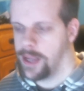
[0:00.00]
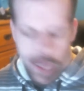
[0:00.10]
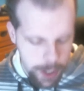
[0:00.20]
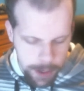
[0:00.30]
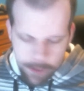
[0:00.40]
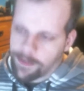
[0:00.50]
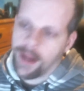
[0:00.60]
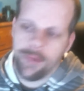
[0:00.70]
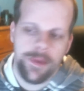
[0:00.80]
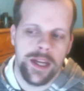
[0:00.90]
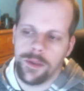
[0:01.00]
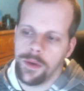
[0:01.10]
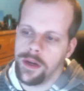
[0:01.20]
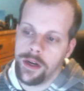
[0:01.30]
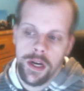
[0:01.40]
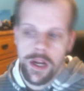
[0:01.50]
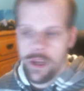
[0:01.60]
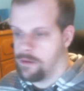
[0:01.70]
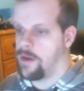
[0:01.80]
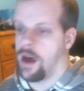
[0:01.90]
You can follow me on Twitter. You can
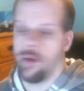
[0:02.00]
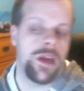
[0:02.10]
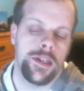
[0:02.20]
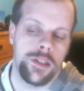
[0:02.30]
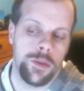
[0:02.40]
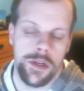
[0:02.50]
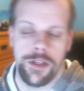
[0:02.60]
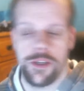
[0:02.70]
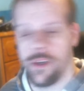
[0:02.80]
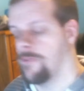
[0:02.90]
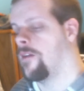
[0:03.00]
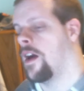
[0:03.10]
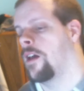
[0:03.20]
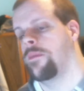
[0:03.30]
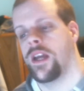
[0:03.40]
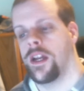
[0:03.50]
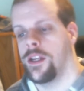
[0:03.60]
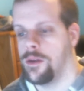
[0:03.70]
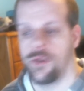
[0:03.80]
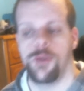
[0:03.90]
follow me on Twitch. You can follow me on
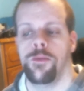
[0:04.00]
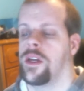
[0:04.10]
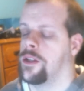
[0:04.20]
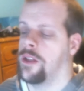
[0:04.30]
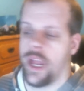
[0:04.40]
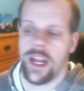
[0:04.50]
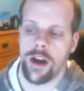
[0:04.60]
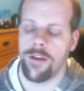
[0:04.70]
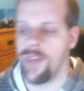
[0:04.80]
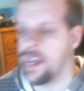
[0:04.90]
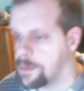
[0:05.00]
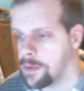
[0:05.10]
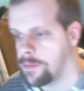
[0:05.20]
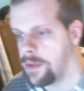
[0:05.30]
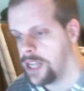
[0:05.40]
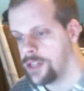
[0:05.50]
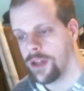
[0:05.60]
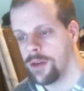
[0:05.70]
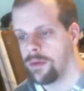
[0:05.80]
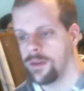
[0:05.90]
YouTube. You can like our Facebook page, Thunder
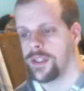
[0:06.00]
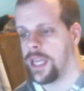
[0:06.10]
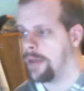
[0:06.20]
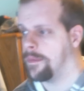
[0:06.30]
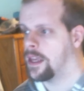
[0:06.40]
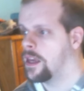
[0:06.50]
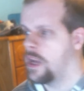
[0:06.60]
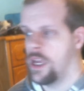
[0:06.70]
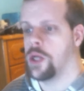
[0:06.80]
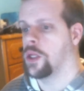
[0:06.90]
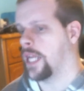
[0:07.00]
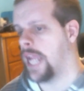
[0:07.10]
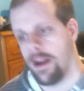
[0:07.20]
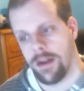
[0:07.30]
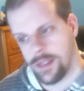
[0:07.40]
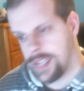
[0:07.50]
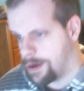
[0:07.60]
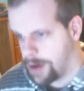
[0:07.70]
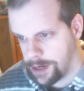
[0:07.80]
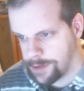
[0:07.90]
Pulse Gaming. You can like Eric the Tater
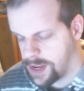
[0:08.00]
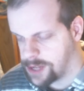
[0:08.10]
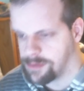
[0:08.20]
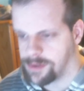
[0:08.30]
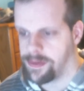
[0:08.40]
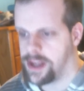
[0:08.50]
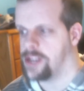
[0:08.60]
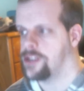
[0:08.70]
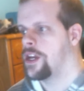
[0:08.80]
Rager's Facebook page.